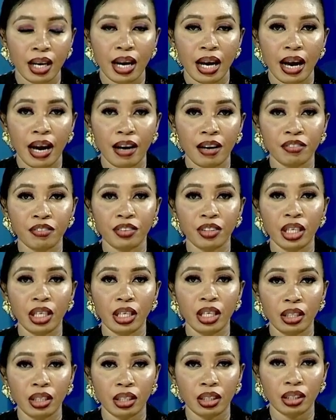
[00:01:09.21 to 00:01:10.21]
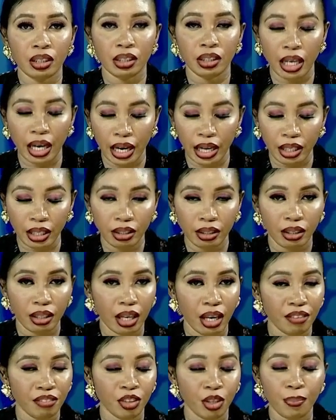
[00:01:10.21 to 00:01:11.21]
Every day,
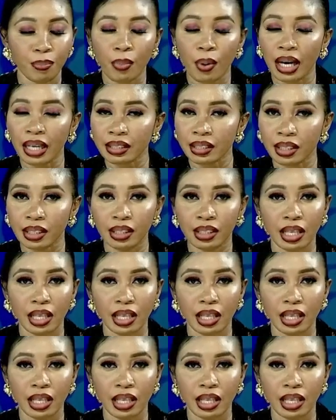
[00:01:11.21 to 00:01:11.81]
every passing